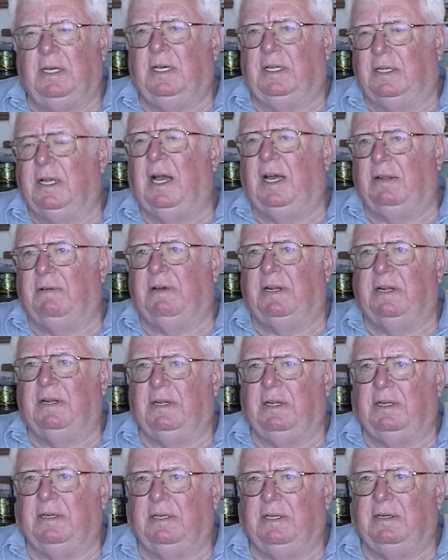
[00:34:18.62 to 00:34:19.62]
the head guy
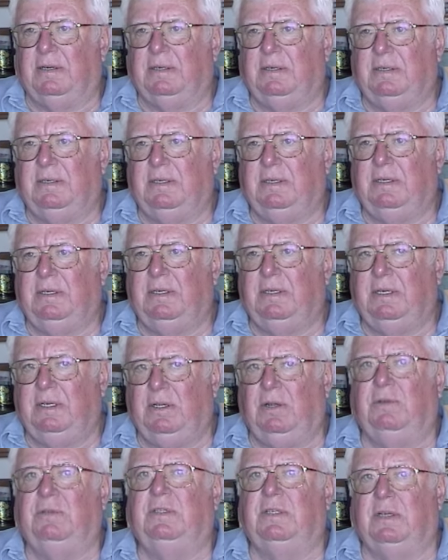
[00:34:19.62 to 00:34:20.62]
running the, you know,
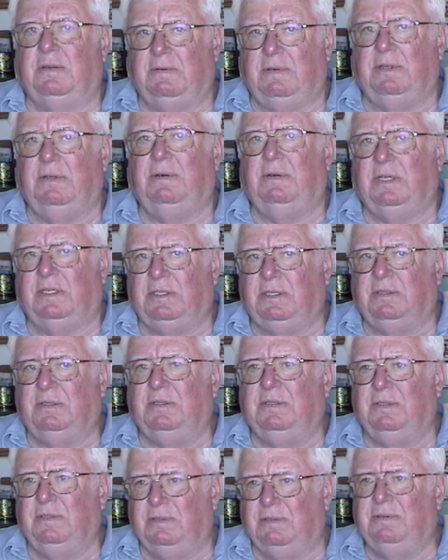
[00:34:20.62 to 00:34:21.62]
he knew stuff. He knew
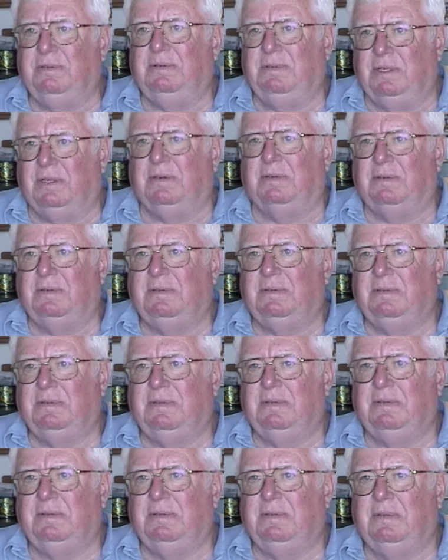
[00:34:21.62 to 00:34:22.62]
engines. Knew you know,
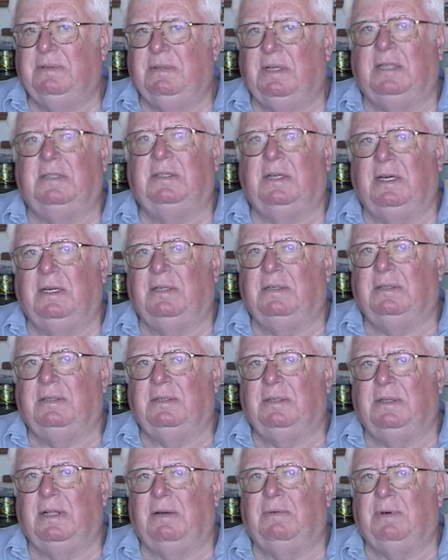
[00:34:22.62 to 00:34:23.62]
nice guy.
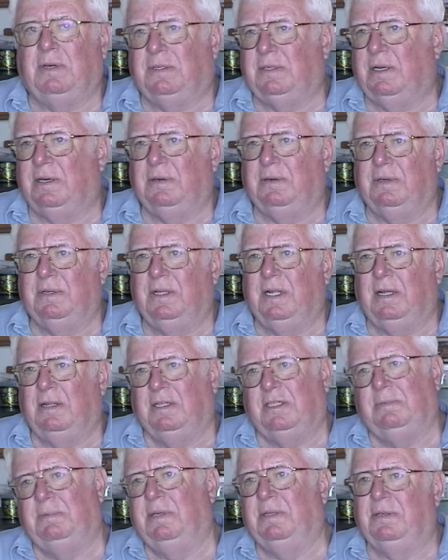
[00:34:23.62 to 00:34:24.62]
So that worked out good.
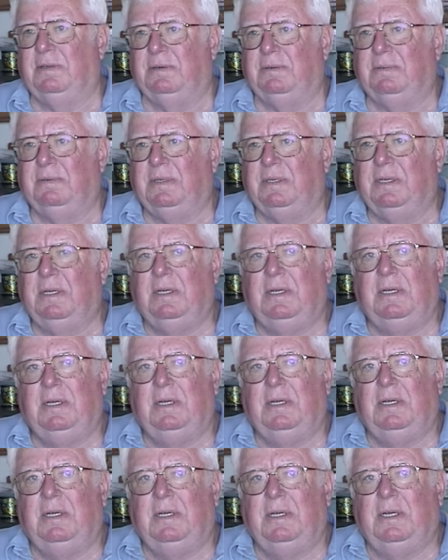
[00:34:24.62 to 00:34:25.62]
Now they spend their,
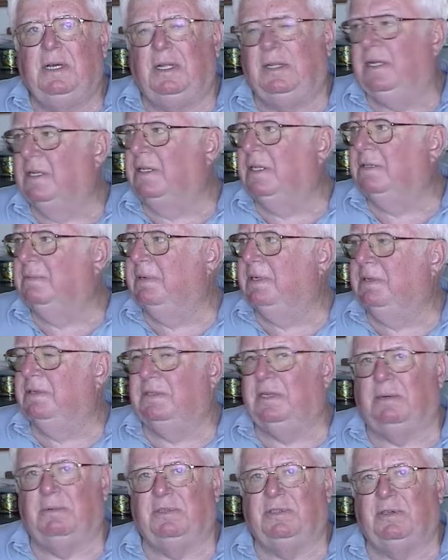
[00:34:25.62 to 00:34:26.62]
I think they
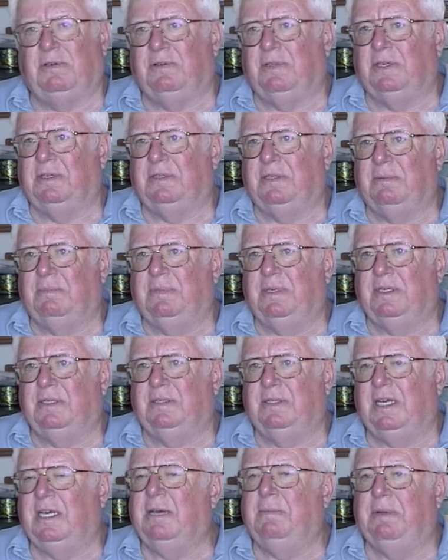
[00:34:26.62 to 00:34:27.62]
spend their summers over there
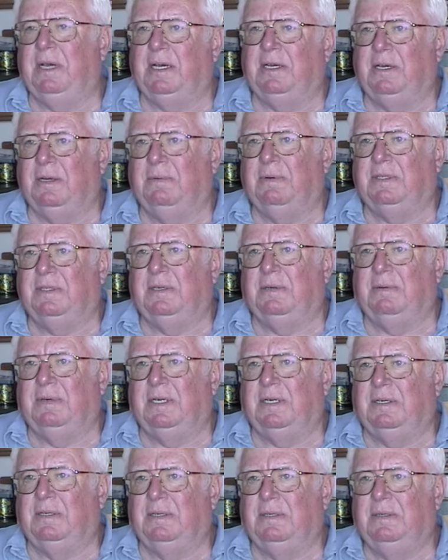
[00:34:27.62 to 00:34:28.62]
someplace, and they get back here once in
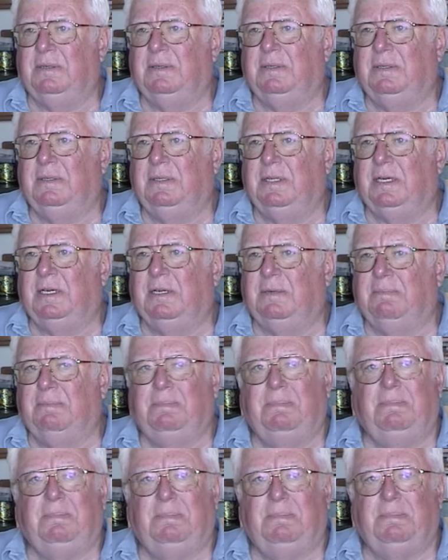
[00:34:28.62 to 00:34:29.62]
a while. They got
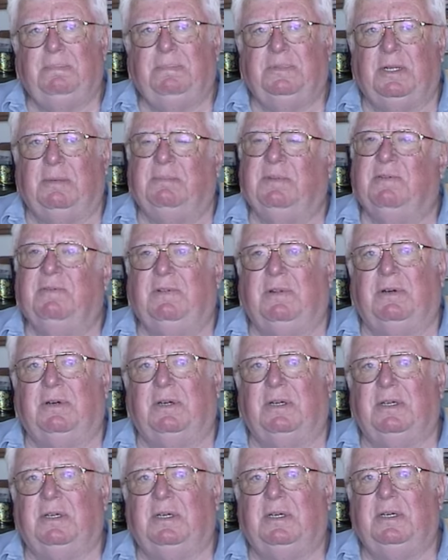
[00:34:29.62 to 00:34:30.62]
a, something in
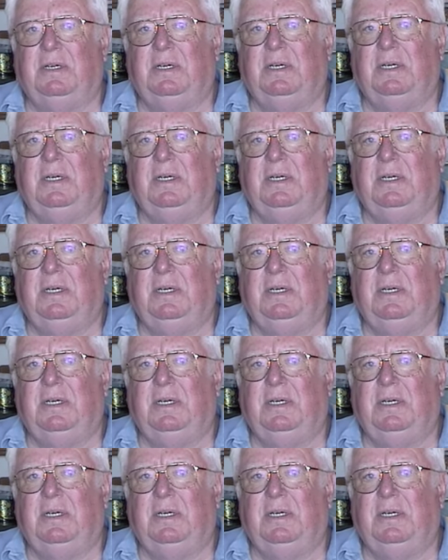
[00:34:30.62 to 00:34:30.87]
Florida.